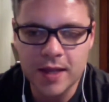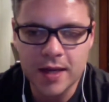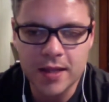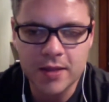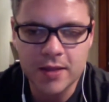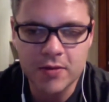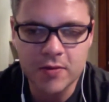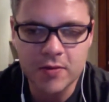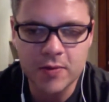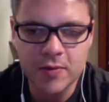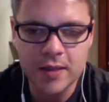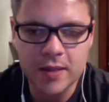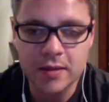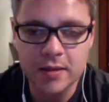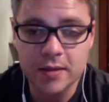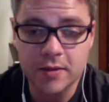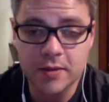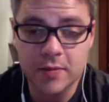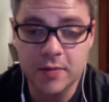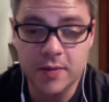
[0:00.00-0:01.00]
I think would be a
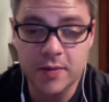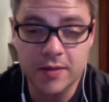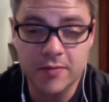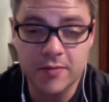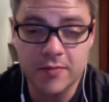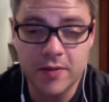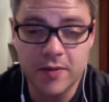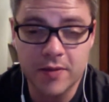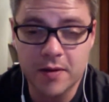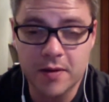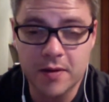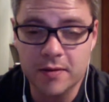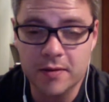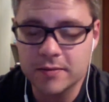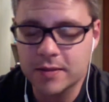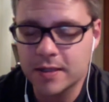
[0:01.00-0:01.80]
little bit unfair.